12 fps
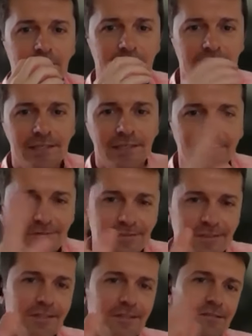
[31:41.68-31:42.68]
is
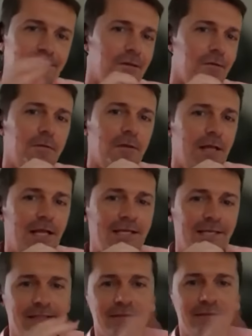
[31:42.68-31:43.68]
this
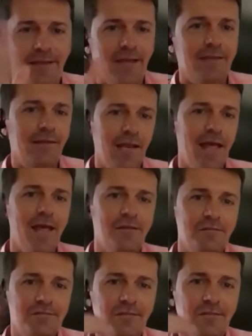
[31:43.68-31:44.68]

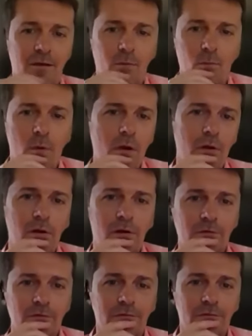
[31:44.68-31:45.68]
intentless
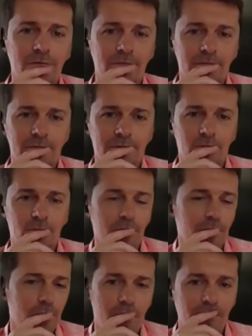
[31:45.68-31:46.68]
world will
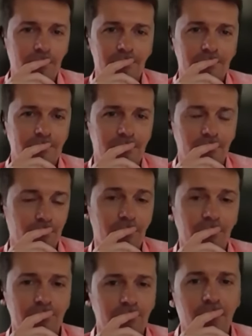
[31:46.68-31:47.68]
work or
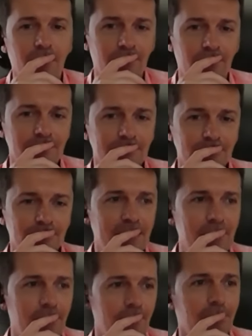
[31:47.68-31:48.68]
not work?
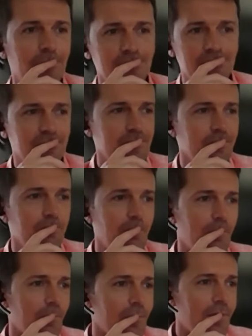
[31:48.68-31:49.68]
Because
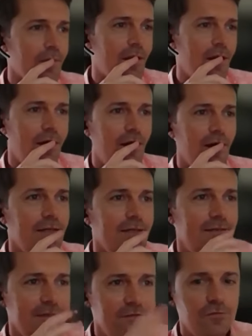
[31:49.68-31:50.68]

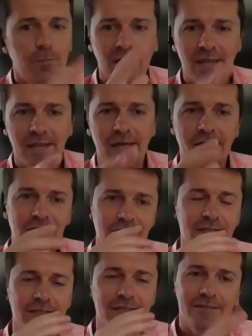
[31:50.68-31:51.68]
it is a
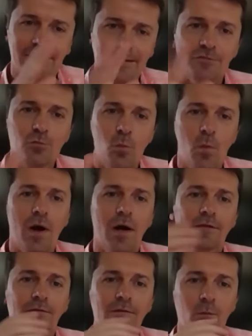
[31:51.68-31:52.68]
panacea. It is what